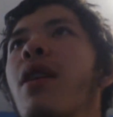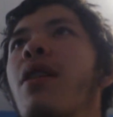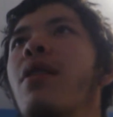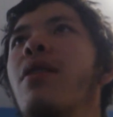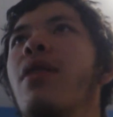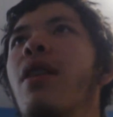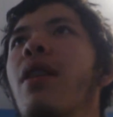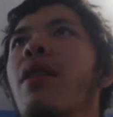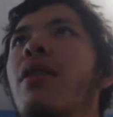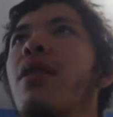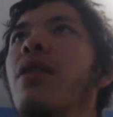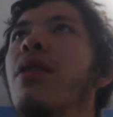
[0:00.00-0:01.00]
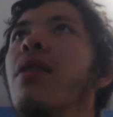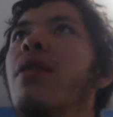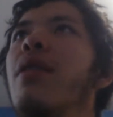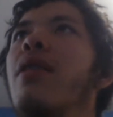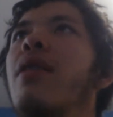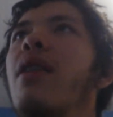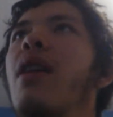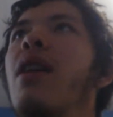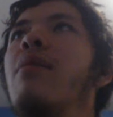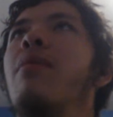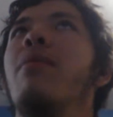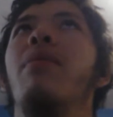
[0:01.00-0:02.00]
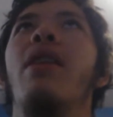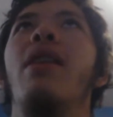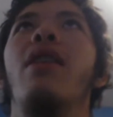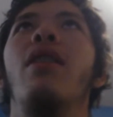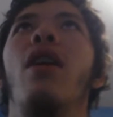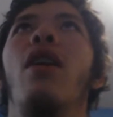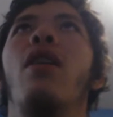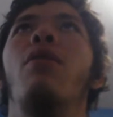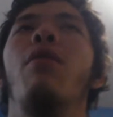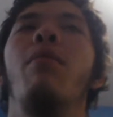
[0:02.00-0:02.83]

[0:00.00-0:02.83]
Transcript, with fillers: colors on, girl. Come with me along.